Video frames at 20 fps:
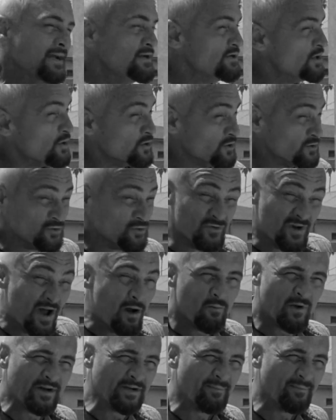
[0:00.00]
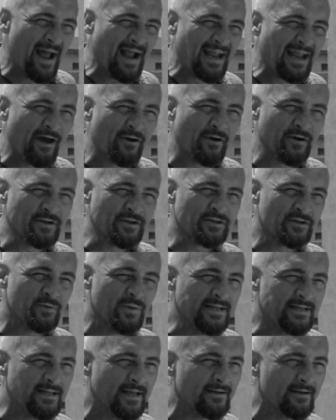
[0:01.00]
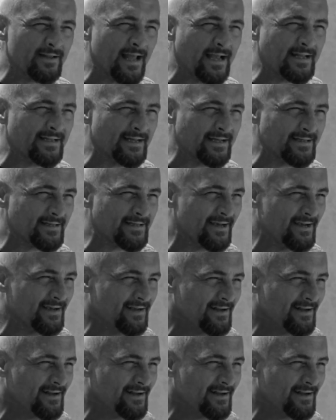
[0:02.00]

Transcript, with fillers: know you do not want to back out on a sweet deal like this.